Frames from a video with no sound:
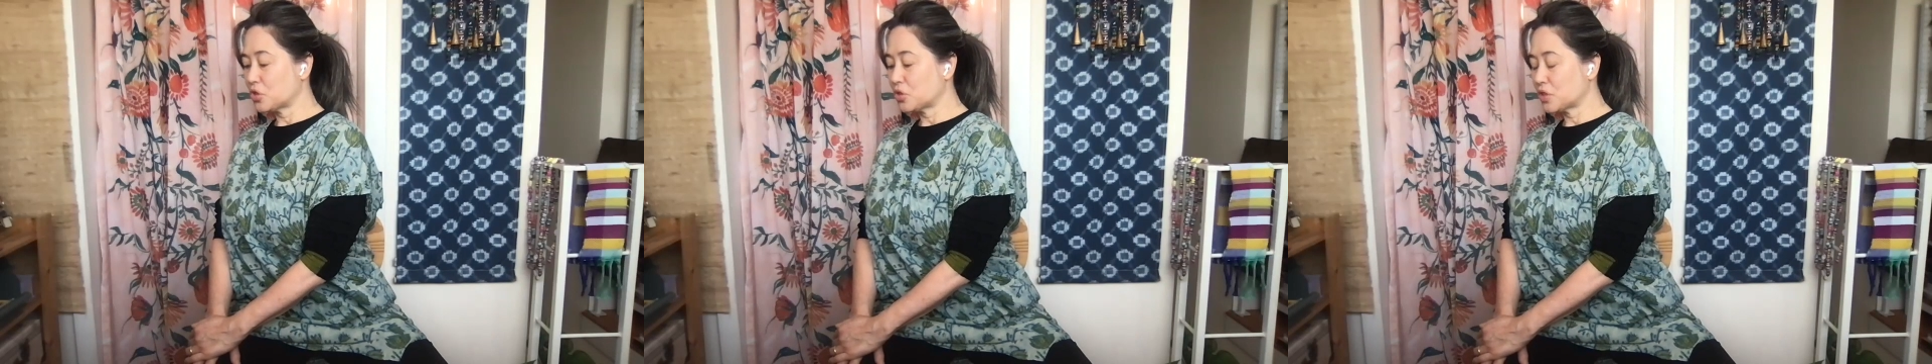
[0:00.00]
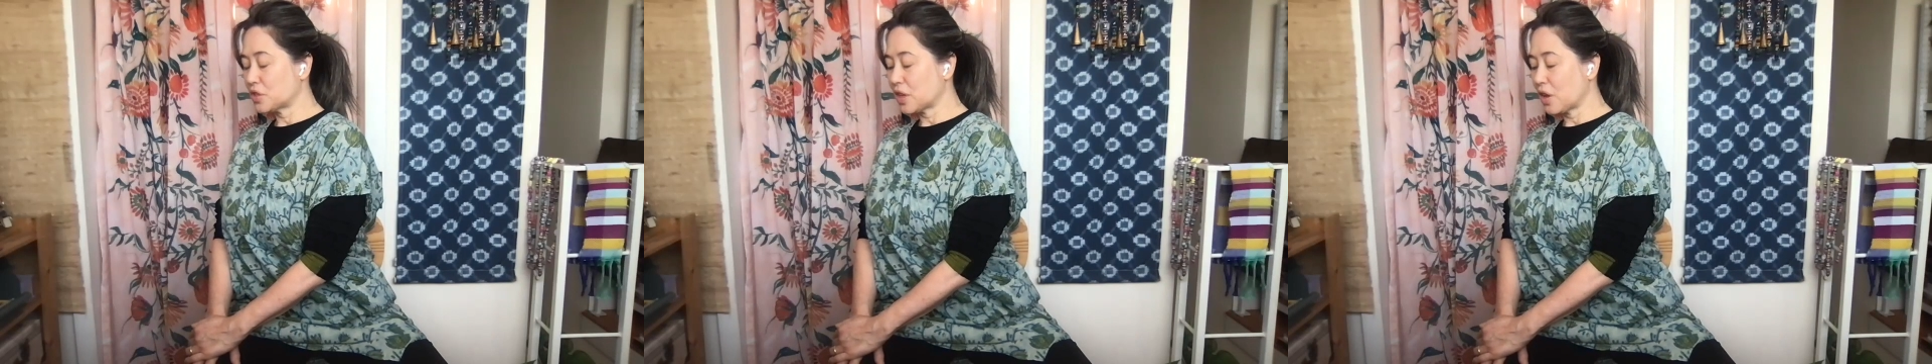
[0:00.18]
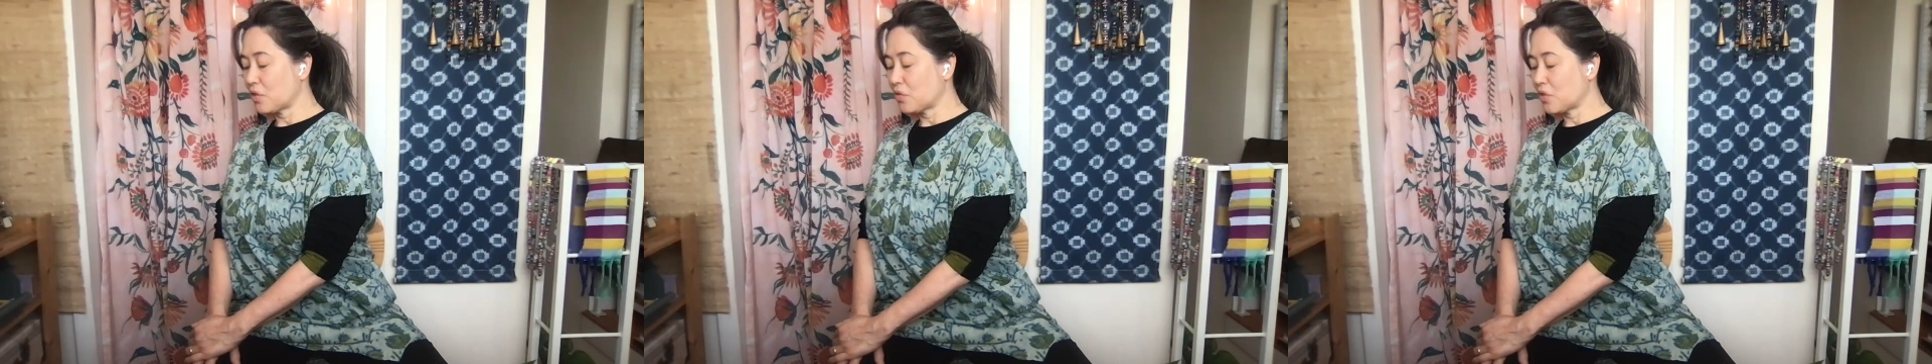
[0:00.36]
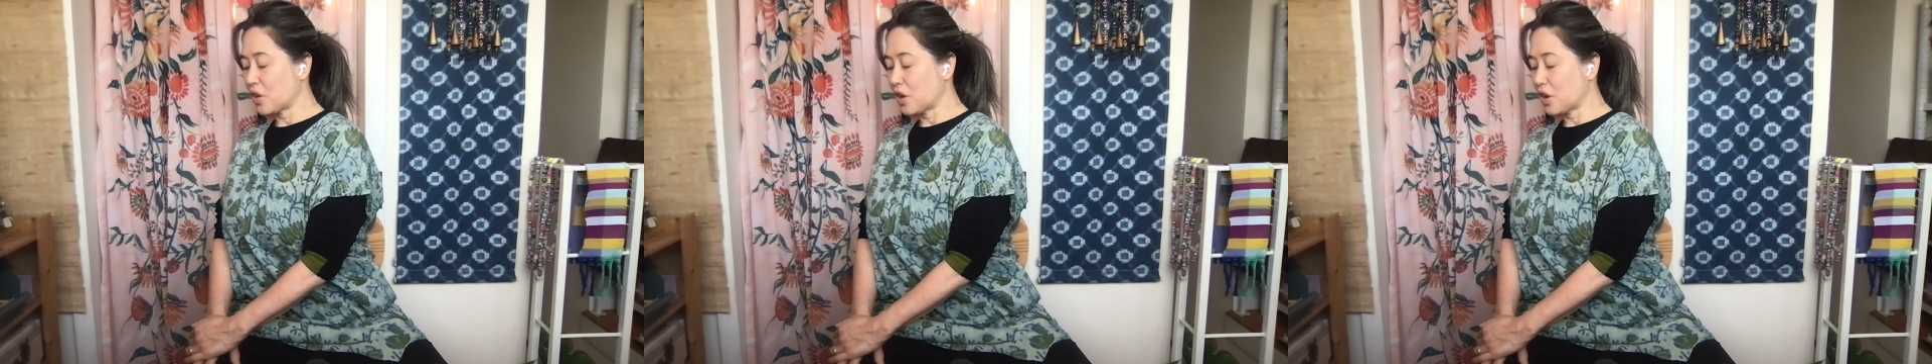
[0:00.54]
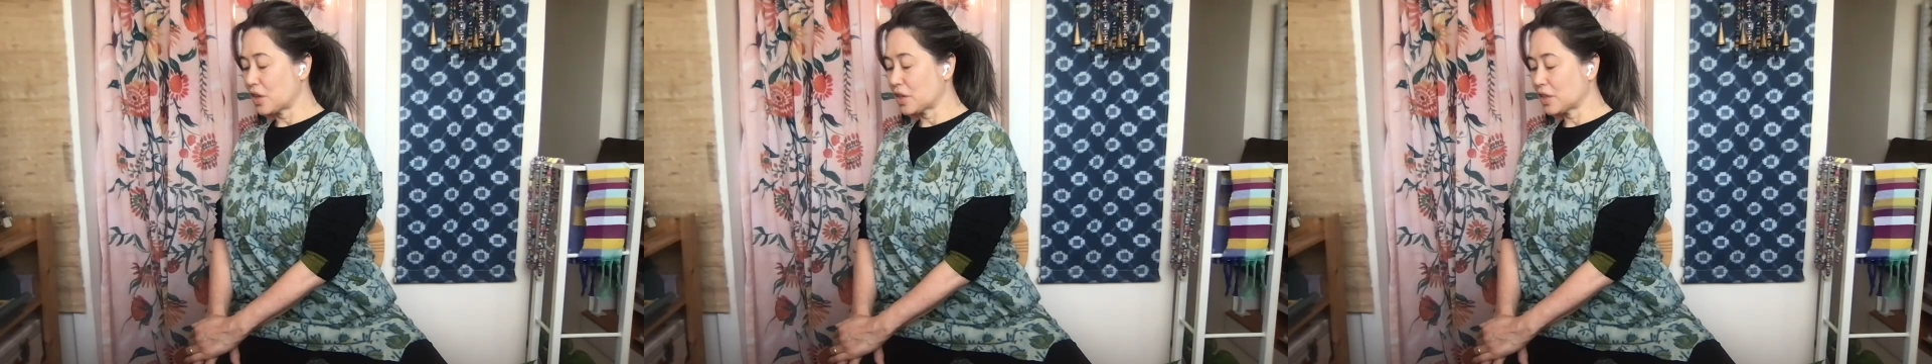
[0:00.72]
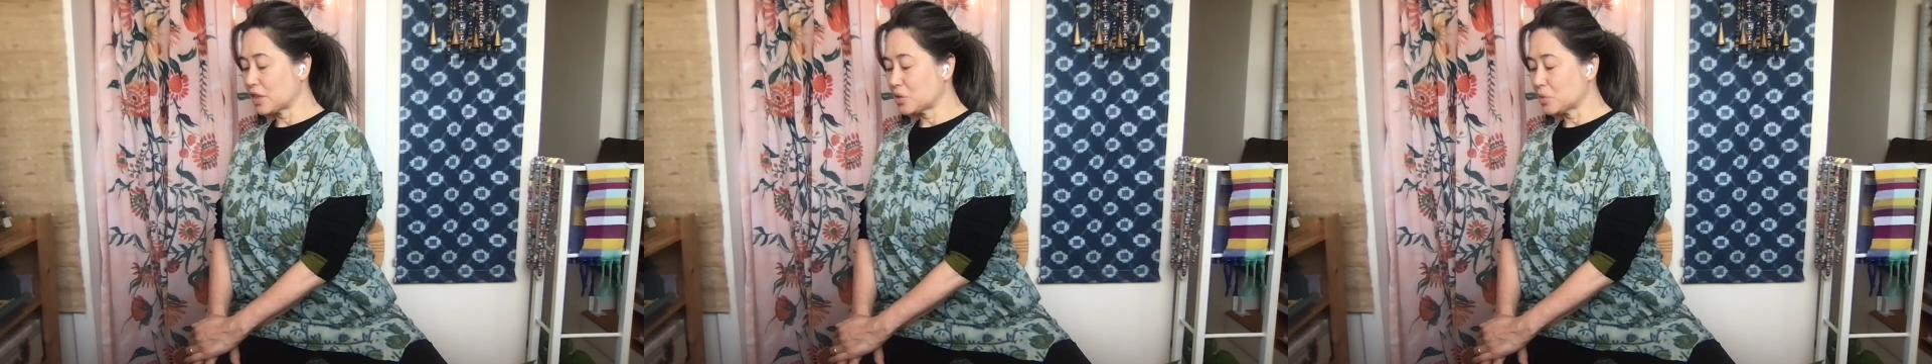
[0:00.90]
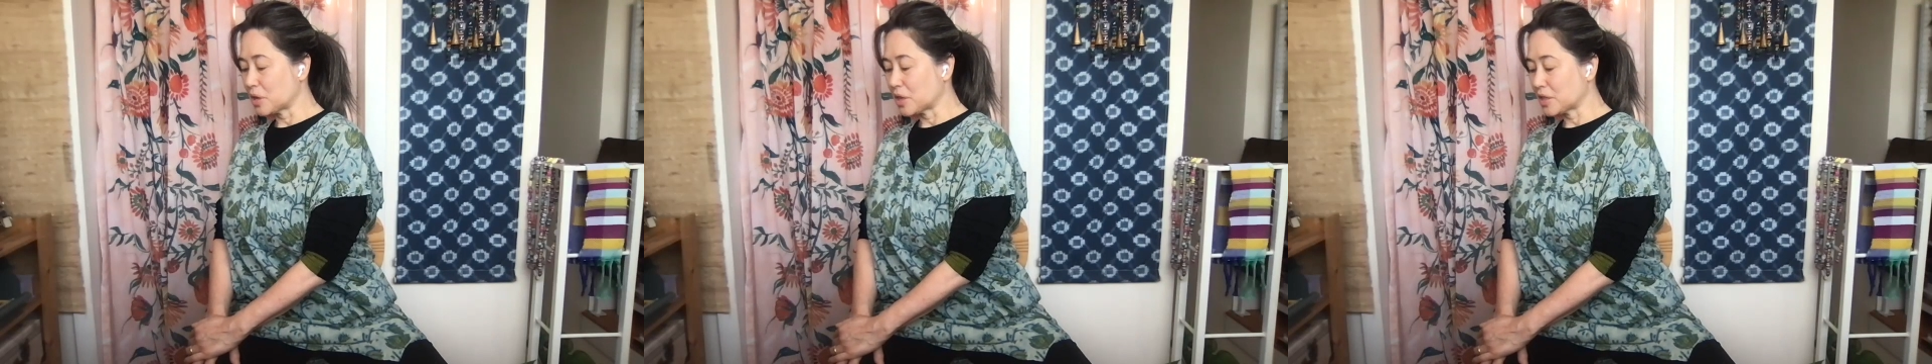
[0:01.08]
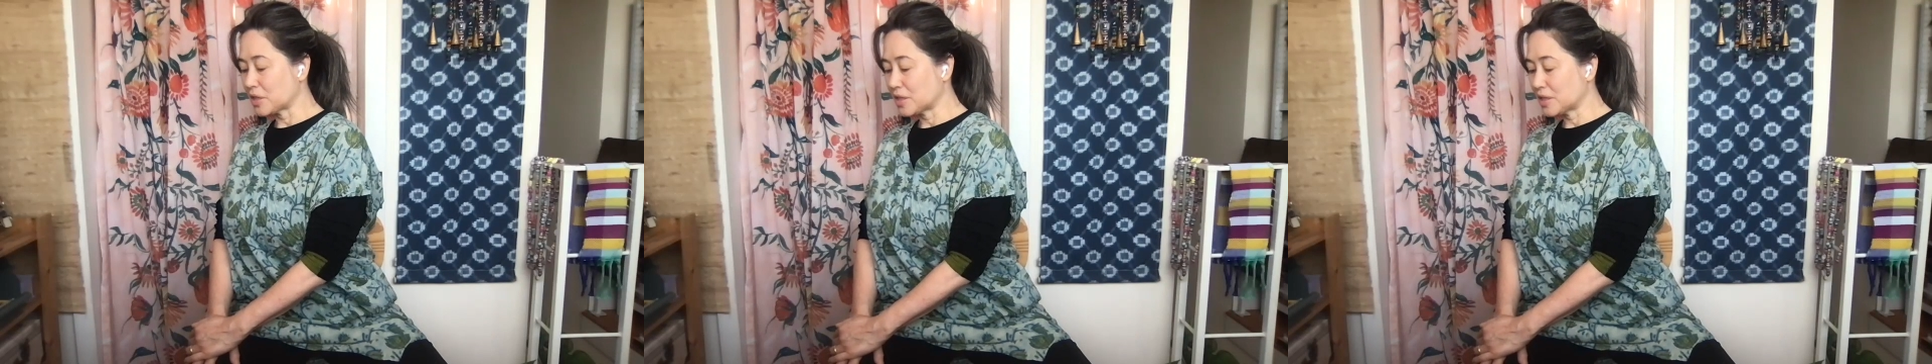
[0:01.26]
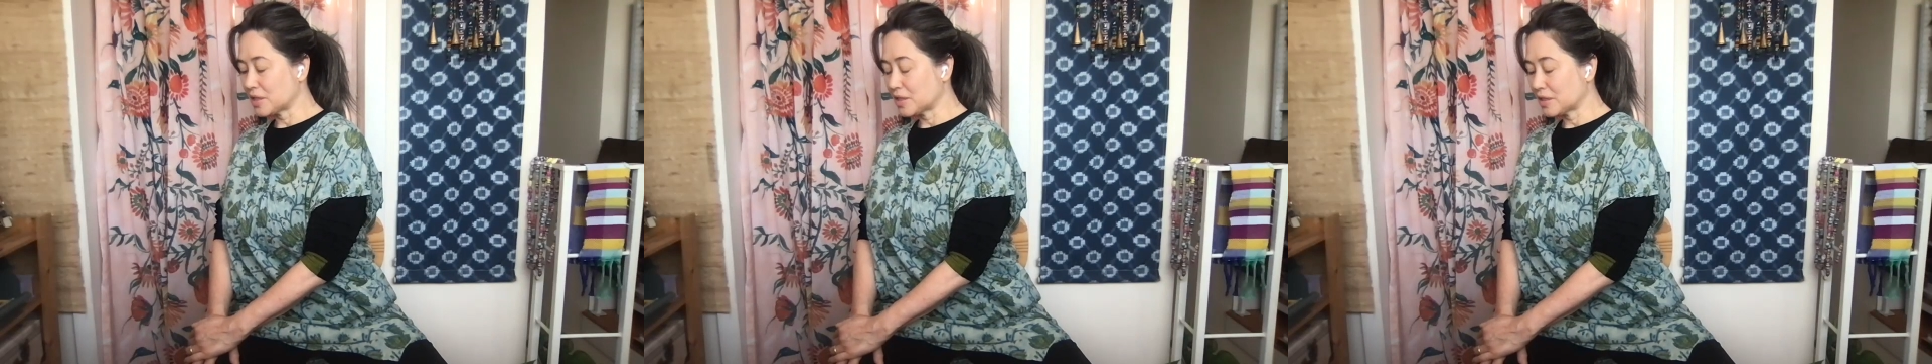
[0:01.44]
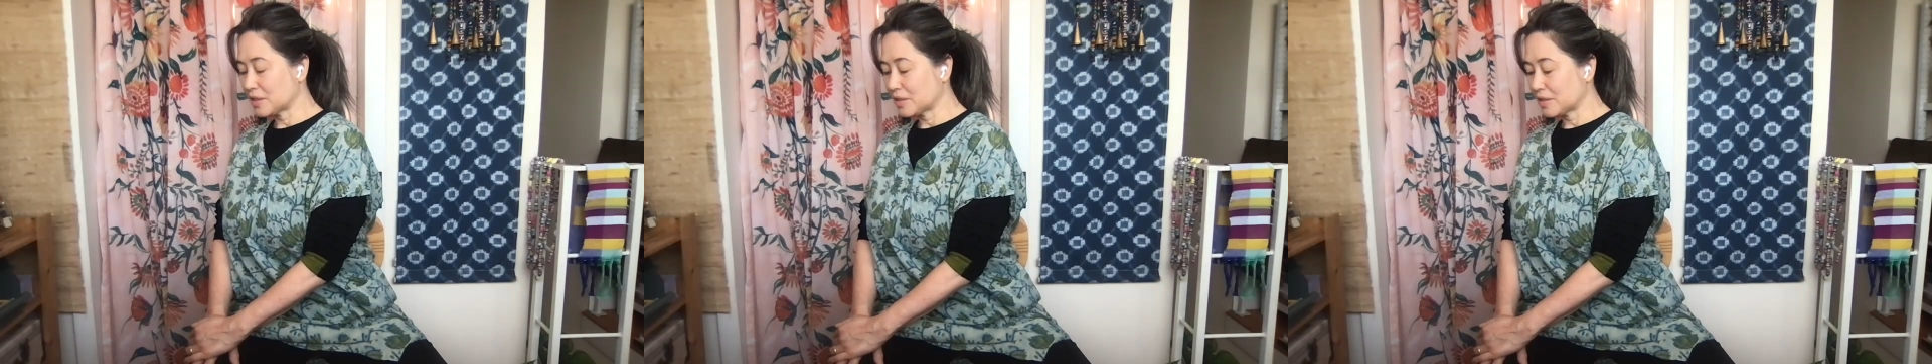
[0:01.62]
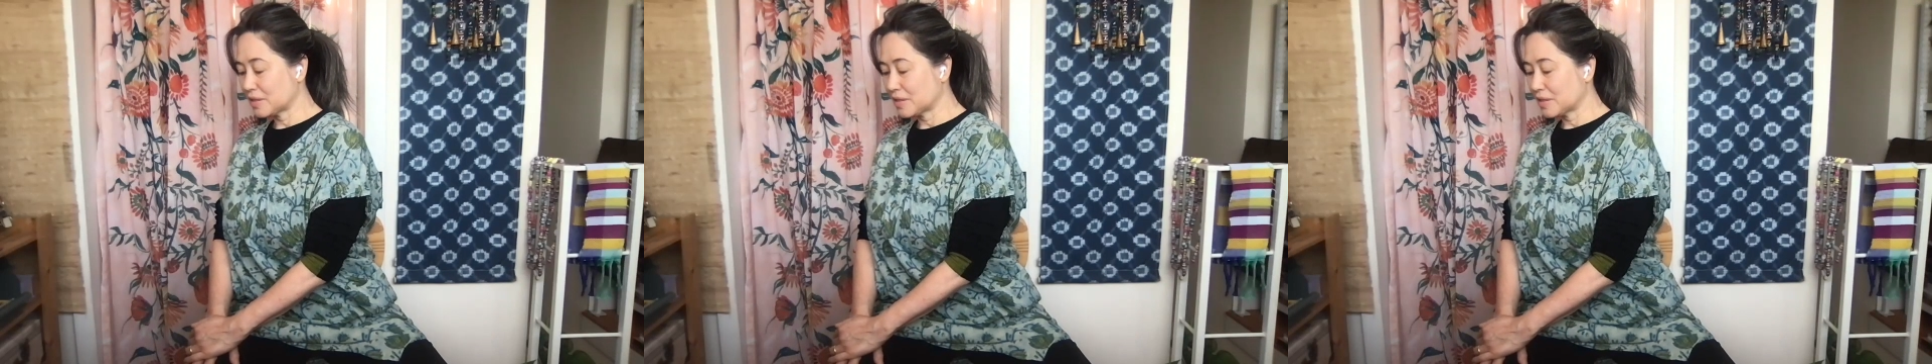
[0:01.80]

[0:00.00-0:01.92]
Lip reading: yourself on a twist.